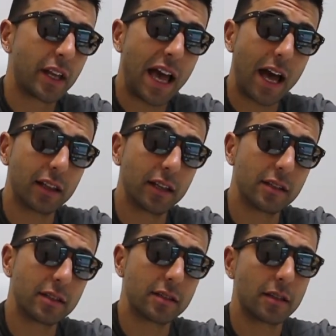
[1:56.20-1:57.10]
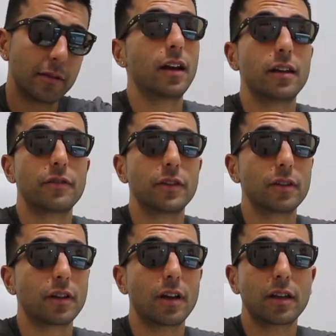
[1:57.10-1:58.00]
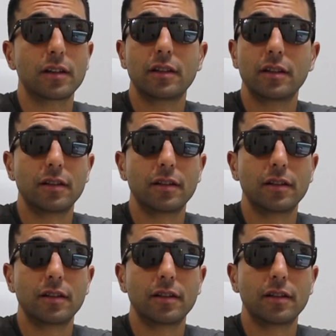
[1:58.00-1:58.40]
at least. If you like,